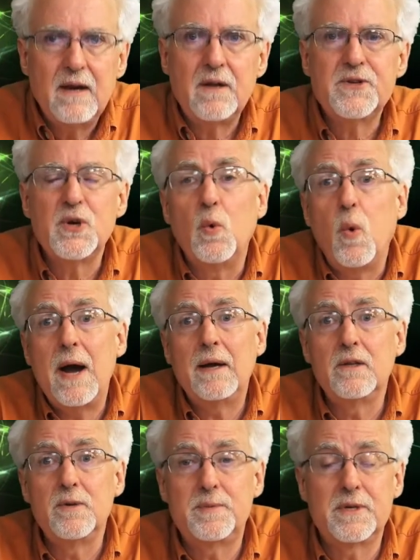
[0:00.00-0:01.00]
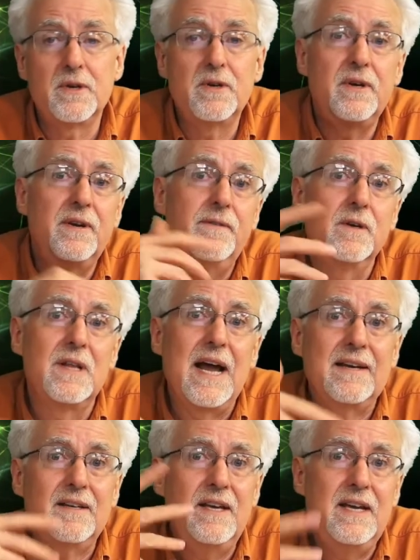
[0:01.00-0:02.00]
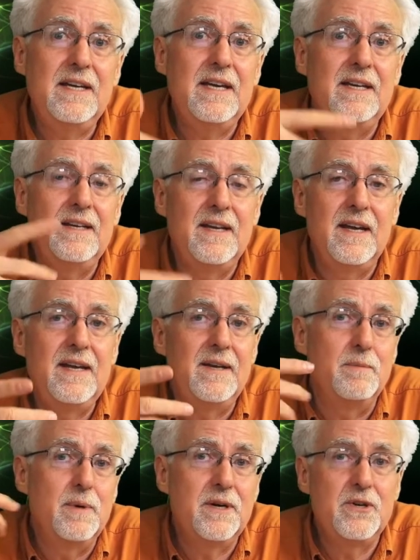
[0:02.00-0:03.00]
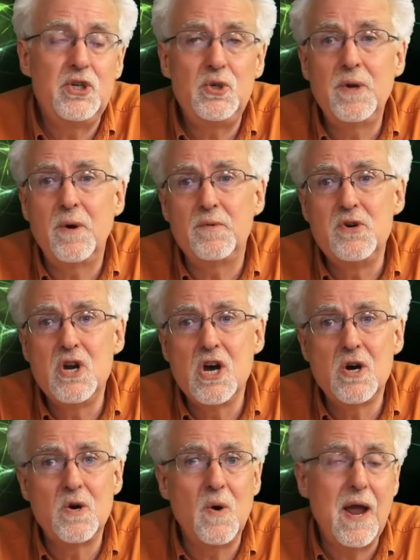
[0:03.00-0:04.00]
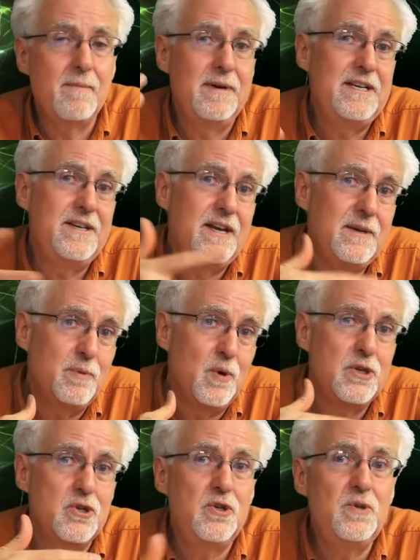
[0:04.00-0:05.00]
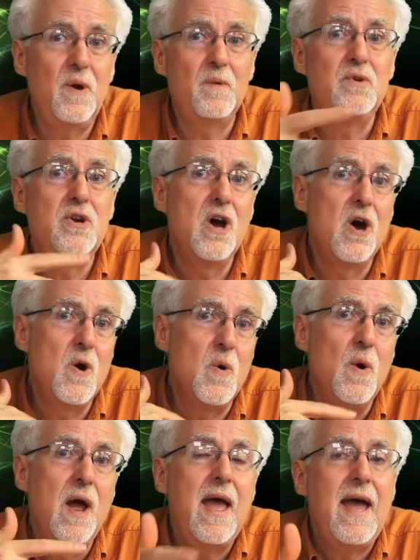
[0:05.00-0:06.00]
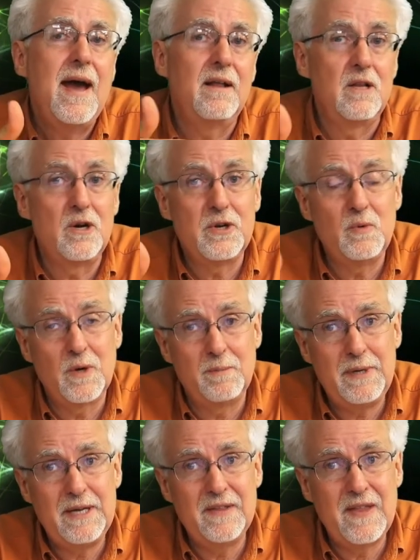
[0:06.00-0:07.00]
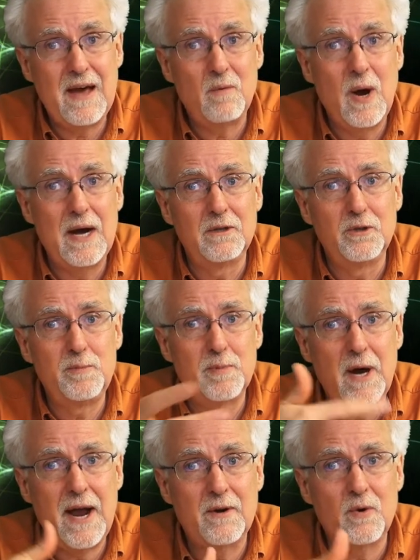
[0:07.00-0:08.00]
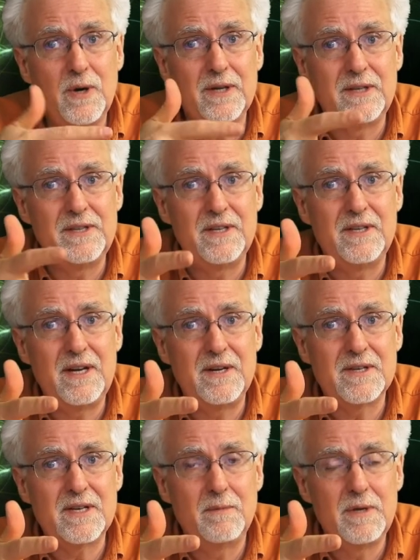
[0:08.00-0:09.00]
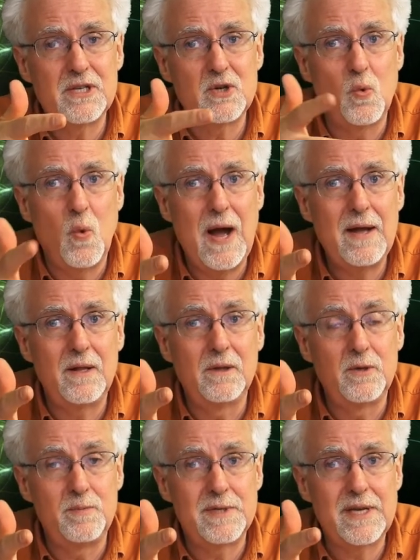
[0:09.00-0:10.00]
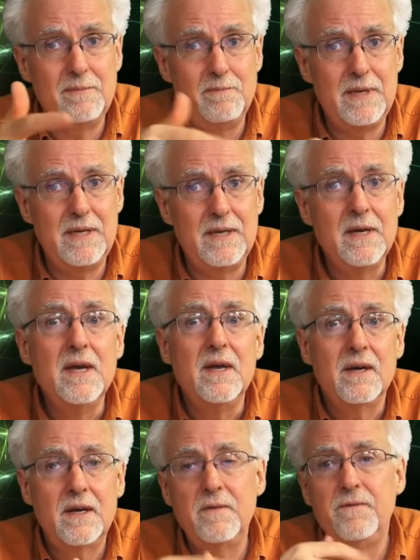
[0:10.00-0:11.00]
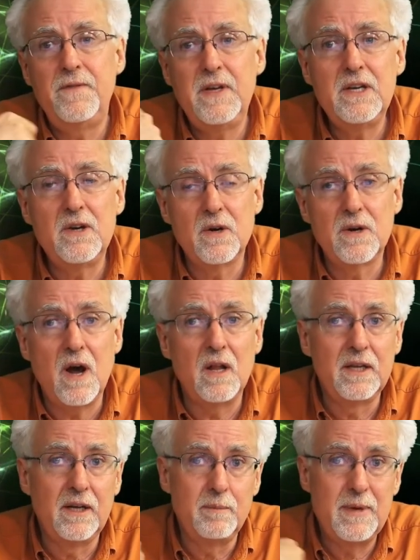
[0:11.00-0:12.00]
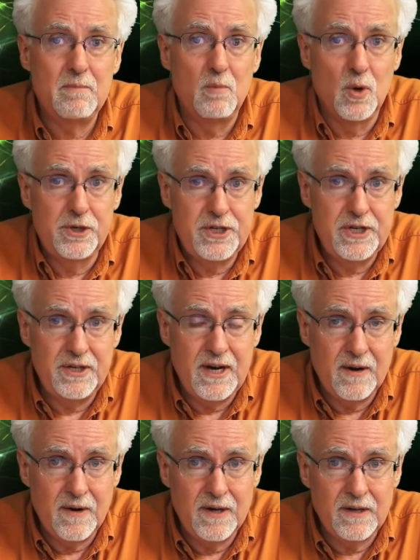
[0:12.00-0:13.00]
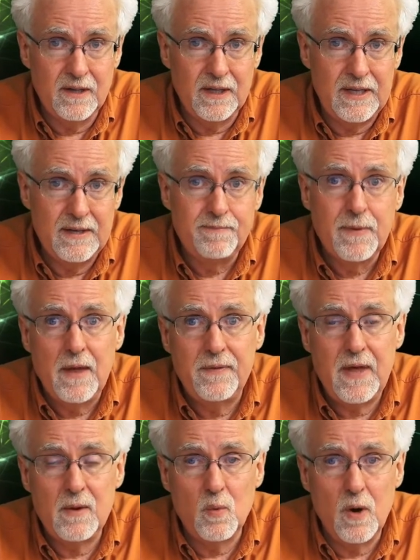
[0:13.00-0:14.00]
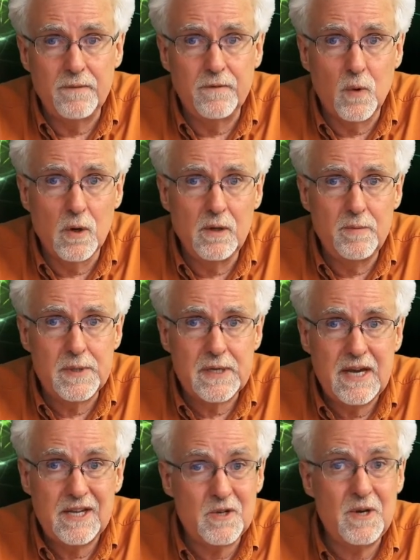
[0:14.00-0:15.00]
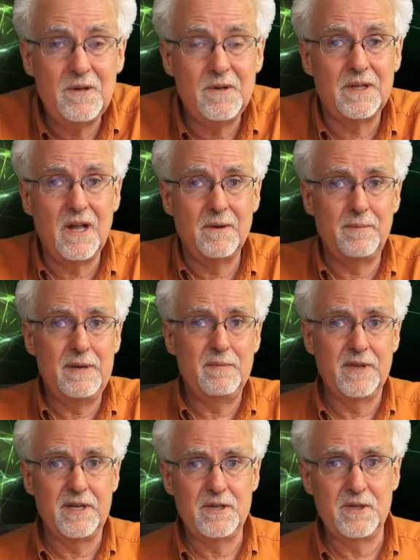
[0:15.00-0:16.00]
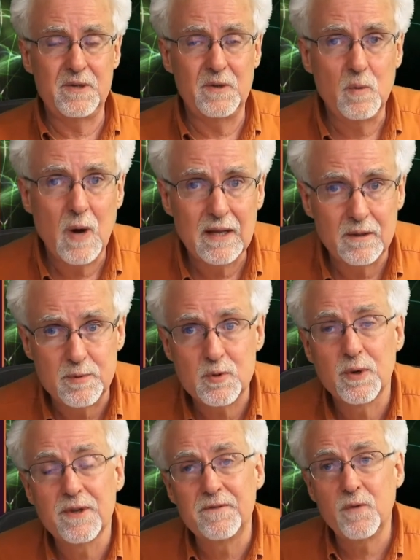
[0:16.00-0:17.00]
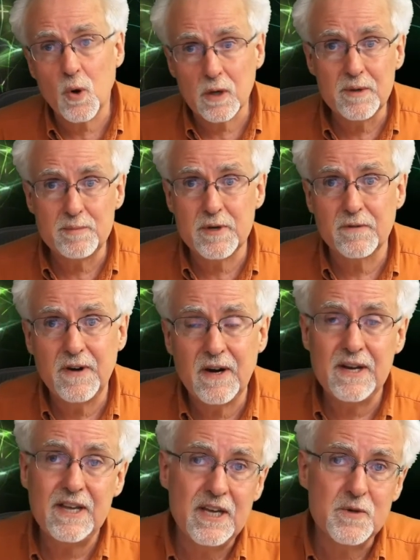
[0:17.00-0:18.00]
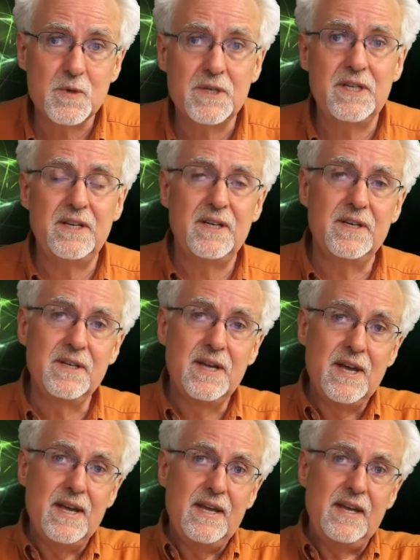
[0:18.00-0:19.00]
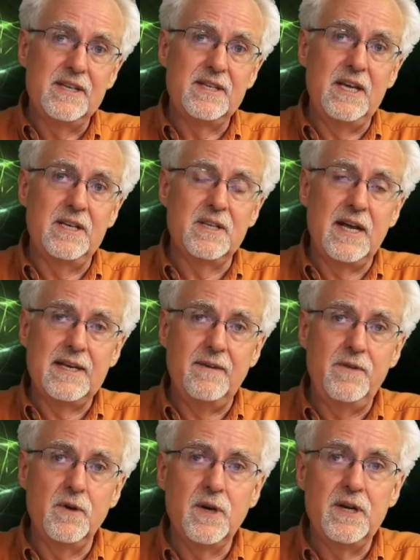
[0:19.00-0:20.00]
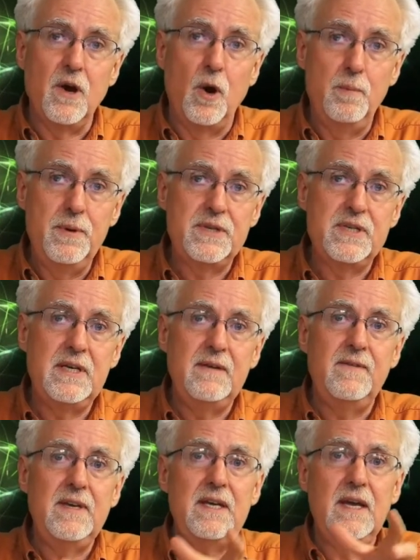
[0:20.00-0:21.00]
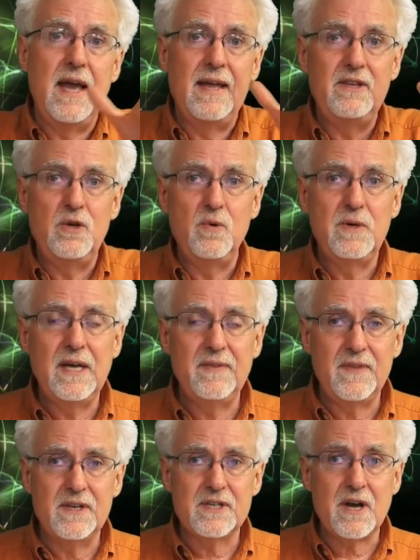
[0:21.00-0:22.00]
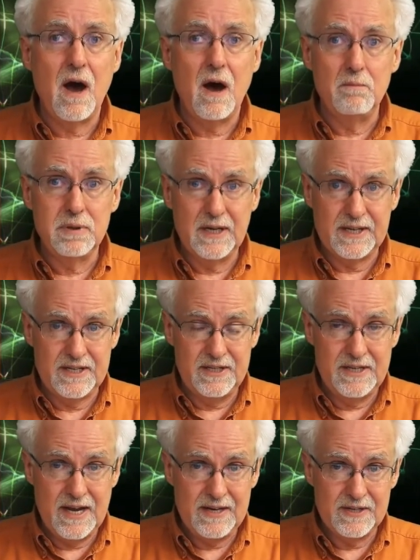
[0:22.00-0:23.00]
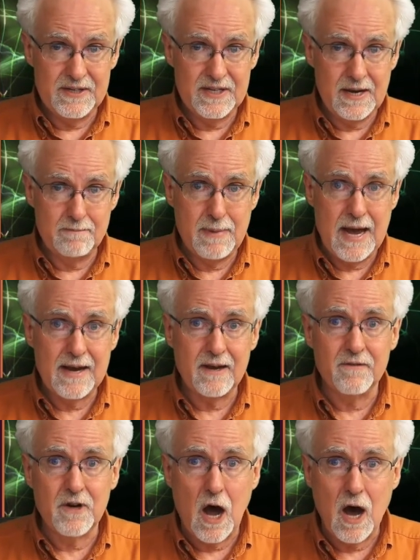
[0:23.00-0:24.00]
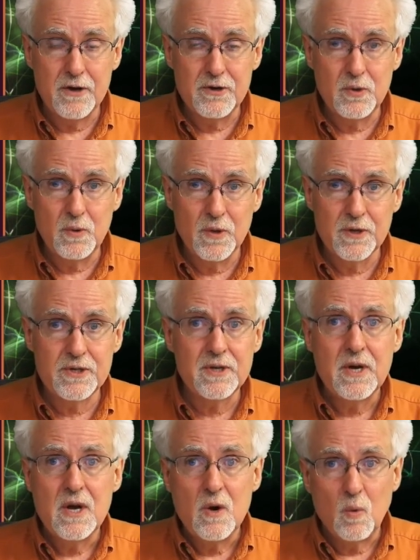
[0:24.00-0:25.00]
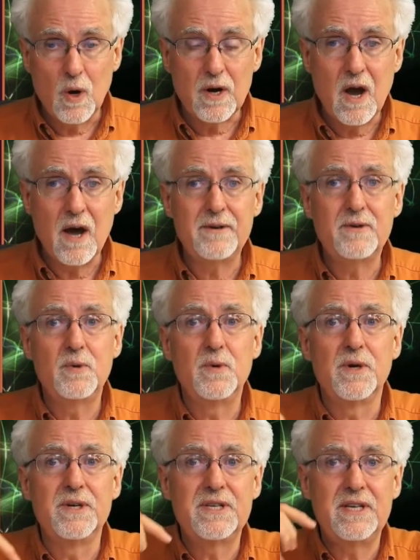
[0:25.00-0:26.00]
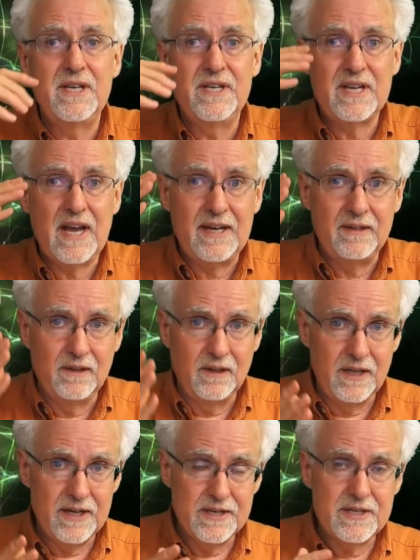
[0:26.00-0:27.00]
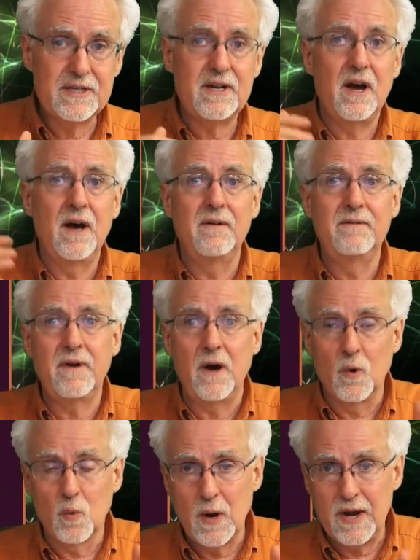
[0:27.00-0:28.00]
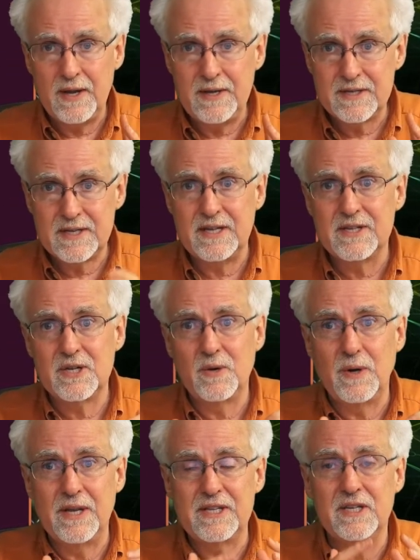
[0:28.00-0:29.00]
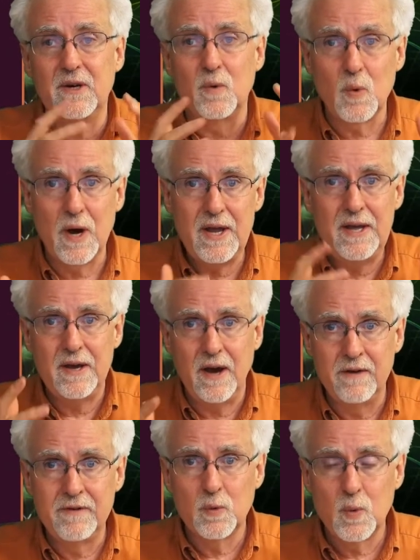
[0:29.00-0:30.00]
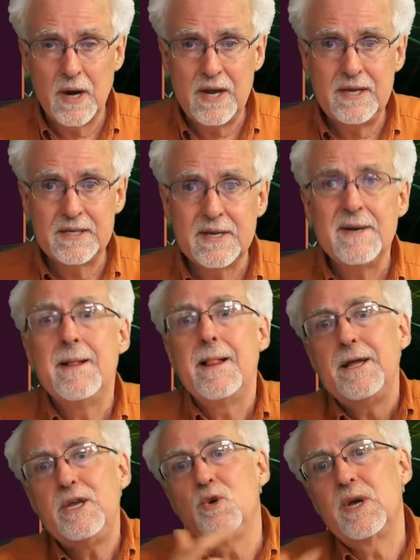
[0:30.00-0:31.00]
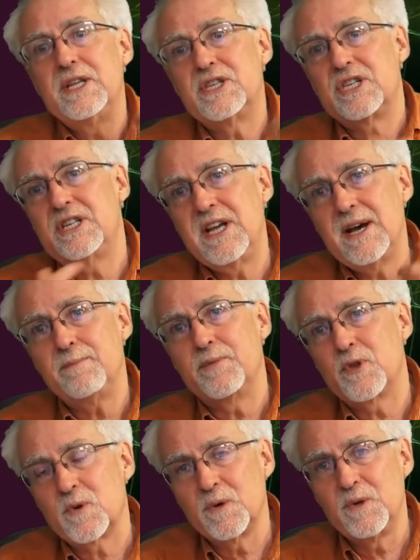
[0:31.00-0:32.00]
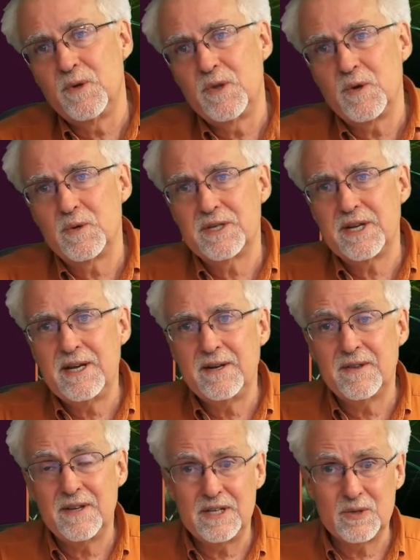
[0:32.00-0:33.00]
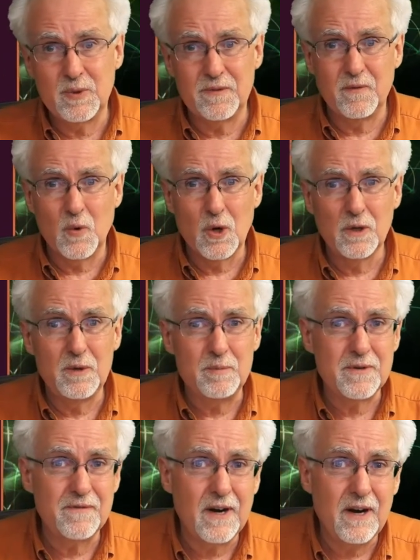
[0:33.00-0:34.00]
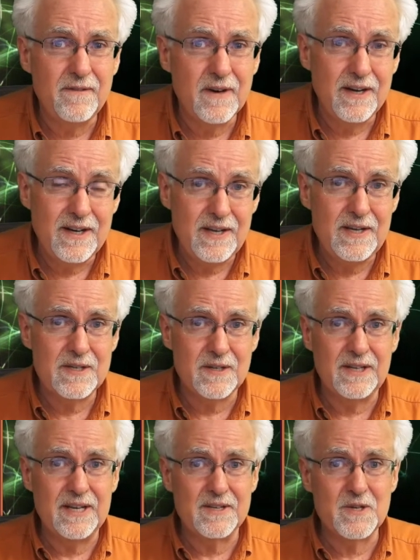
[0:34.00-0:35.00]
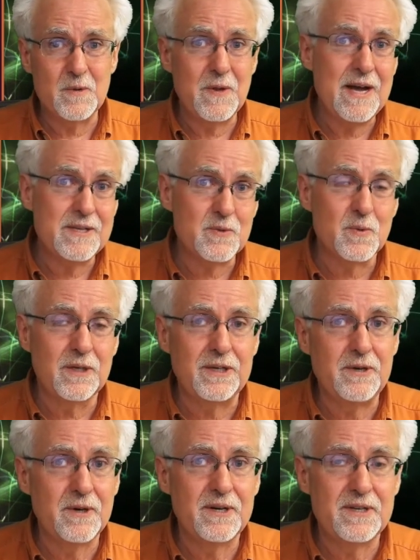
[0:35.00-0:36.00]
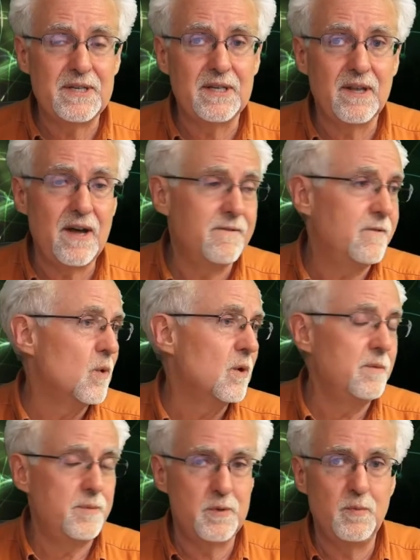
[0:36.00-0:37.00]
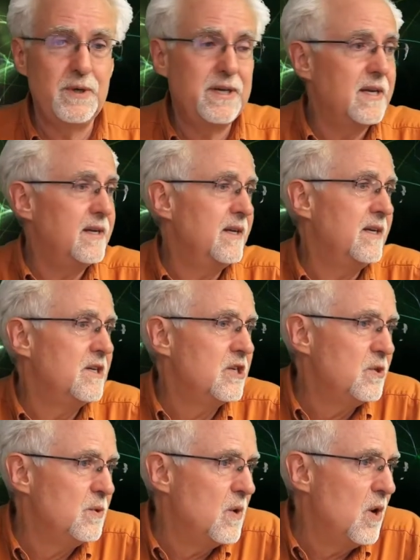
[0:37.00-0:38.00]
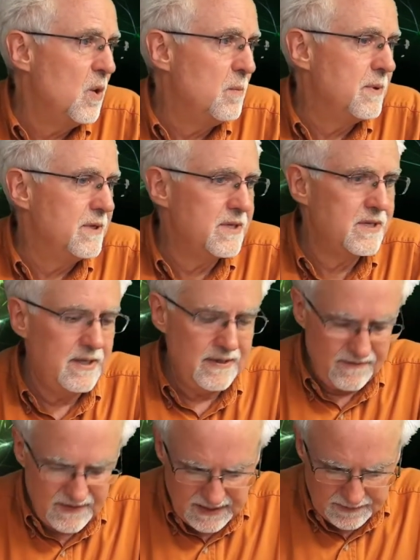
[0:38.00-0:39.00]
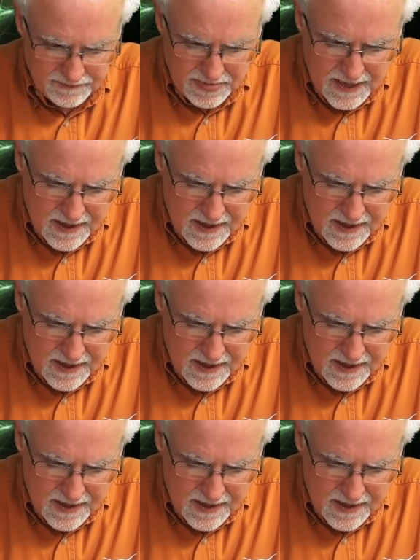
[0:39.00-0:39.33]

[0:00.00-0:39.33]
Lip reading: And also while loops are good if you're like taking data, because you don't know how many data points, or you don't know how long you want to be in that while loop or how quickly the data is coming. So while loops can be configured a little bit more generically than what for loops can. So I know a lot of people that just do while loops. Where the for loops are very interested is like if you're in OpenCV and you get this complex data set back of contours, where contours is a list of arrays, and so it's an array of arrays, you can step through those data things with for loops very, very easily. And so that's really, you're going to see a lot of for loops when we get into OpenCV.